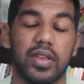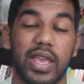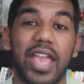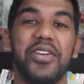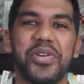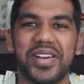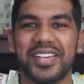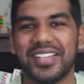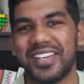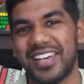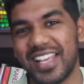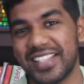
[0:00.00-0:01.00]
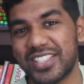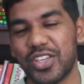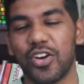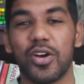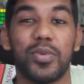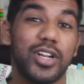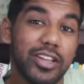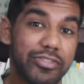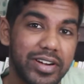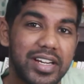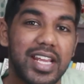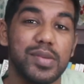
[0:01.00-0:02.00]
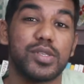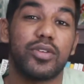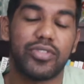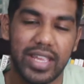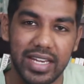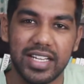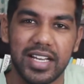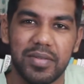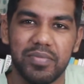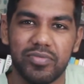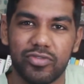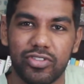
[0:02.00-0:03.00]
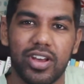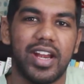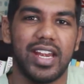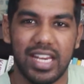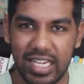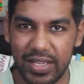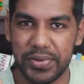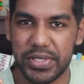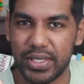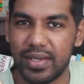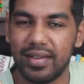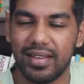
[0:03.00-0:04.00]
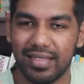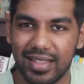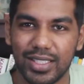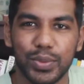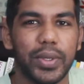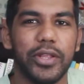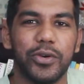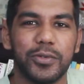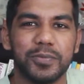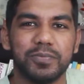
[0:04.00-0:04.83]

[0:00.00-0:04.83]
Hey everyone, let's talk about different types of income for an individual in this video.